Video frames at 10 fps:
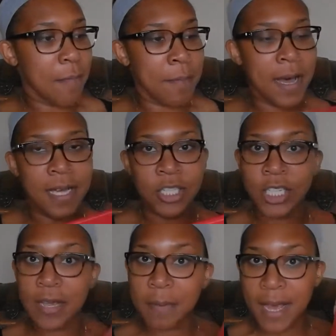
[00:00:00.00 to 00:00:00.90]
my
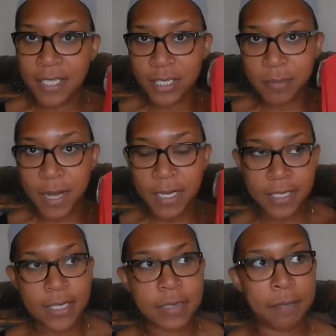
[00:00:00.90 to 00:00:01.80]
Sheabassador box.
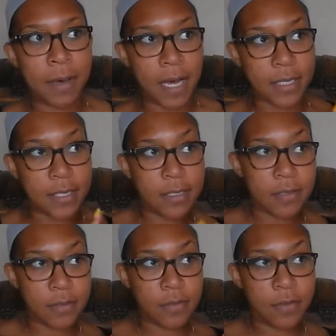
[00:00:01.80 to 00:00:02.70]
This is
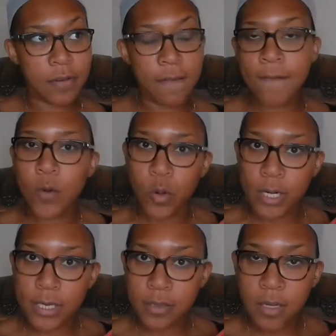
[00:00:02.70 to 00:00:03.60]
box
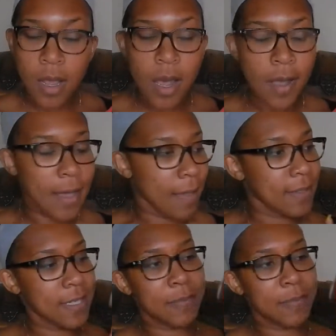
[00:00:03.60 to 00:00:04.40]
4. Yeah, this is